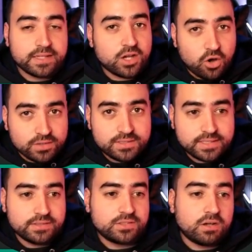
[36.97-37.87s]
the
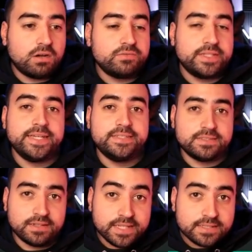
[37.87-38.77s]
contents of
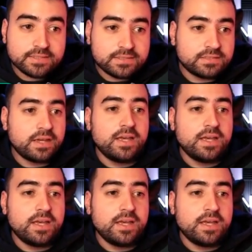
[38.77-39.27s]
these lists